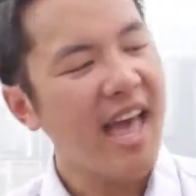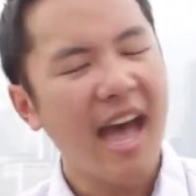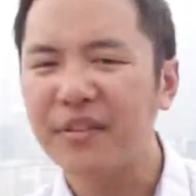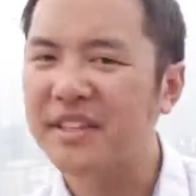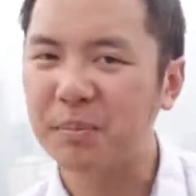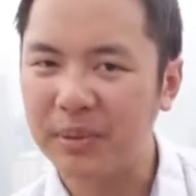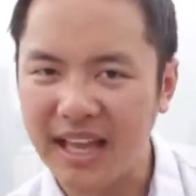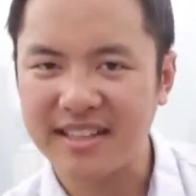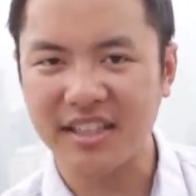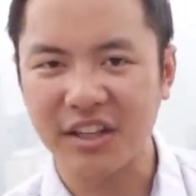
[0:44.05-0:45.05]
how this
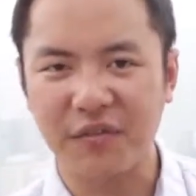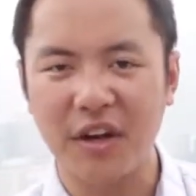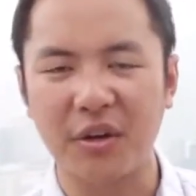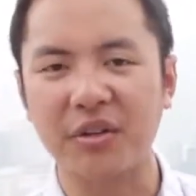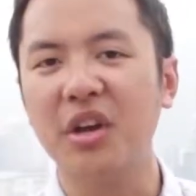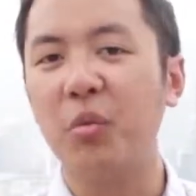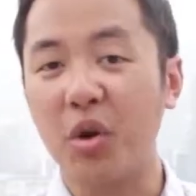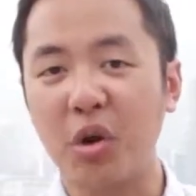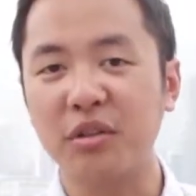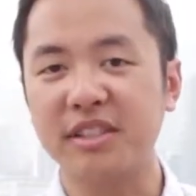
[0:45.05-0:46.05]
plastic phone
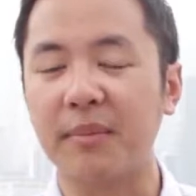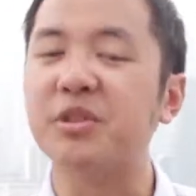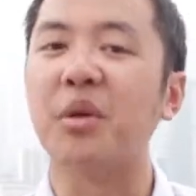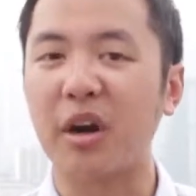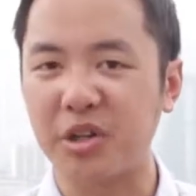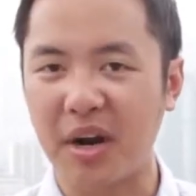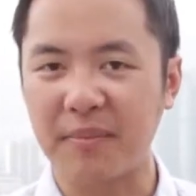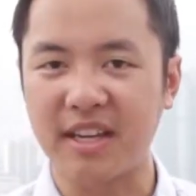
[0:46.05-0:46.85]
will hold up to our drop